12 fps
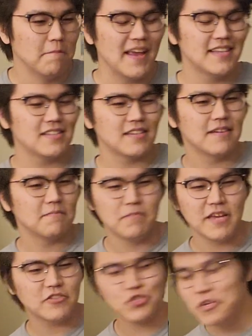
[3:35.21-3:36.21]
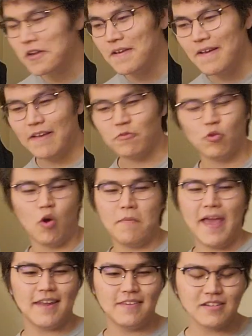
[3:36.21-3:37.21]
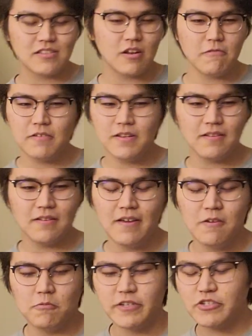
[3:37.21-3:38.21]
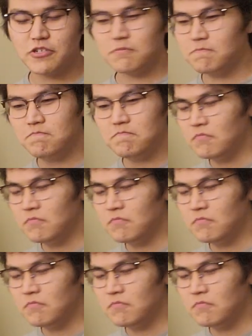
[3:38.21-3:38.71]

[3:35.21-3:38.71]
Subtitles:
basic bitch, romantic stuff in it, which,